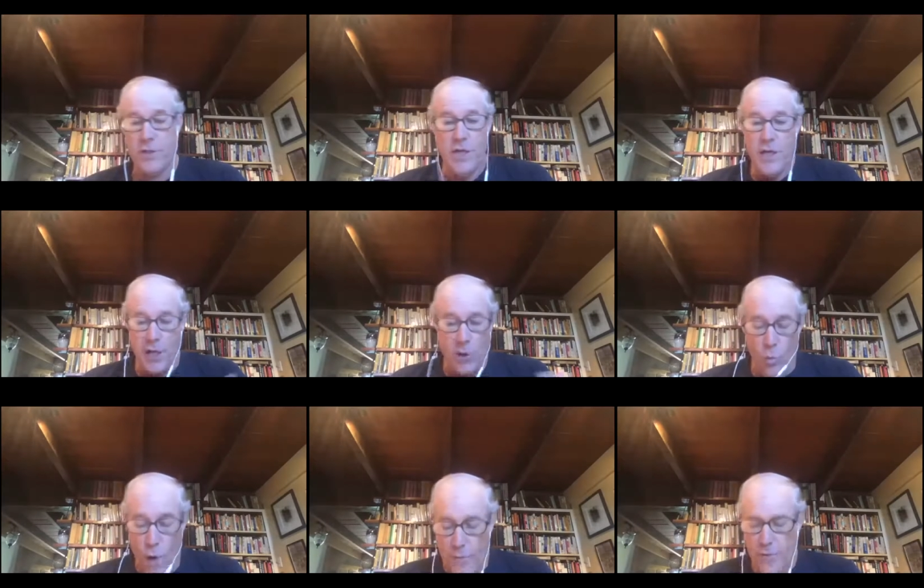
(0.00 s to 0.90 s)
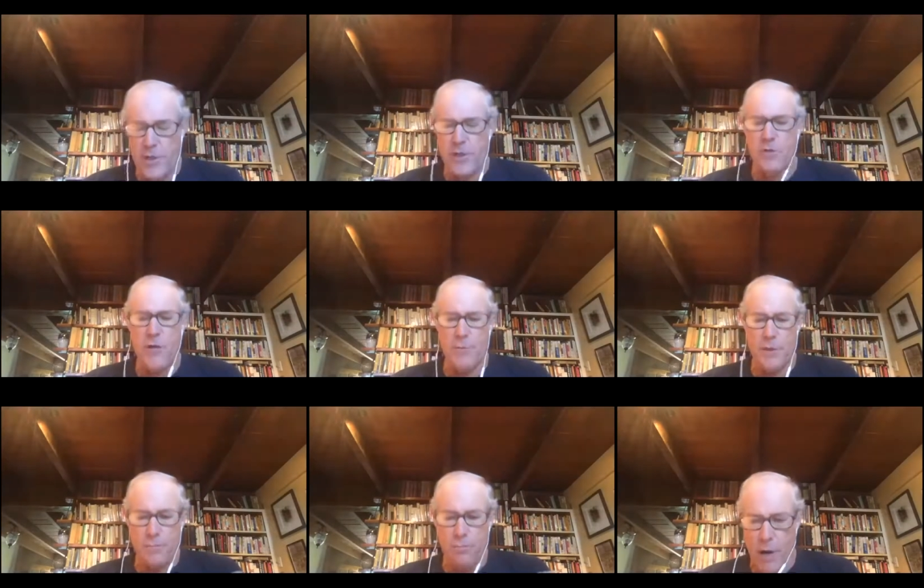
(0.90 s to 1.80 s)
whether it's you know weather
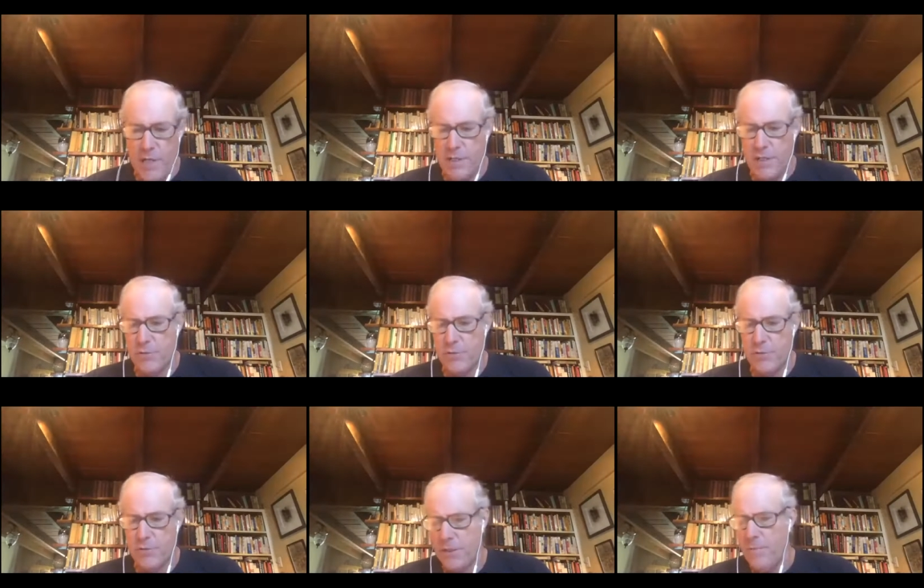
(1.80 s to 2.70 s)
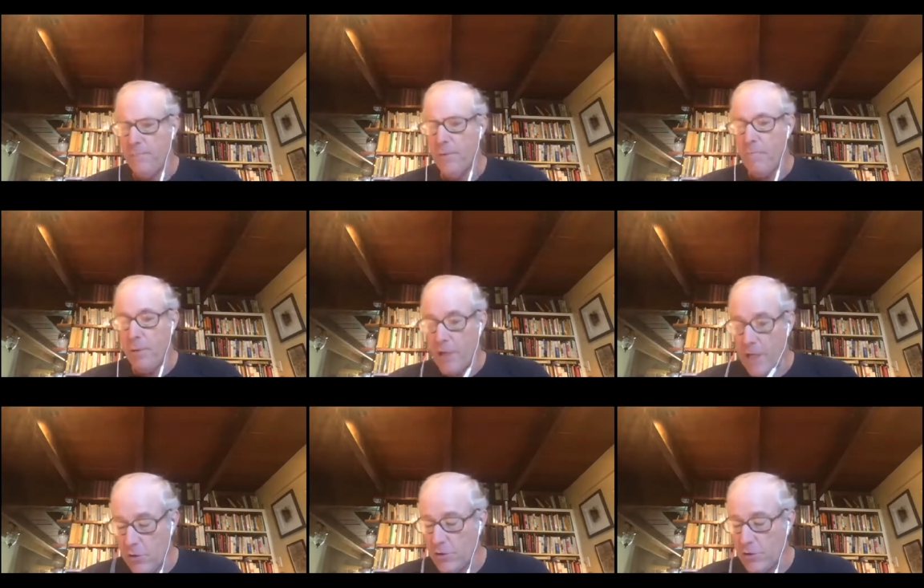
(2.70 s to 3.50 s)
disruption, price disruption, political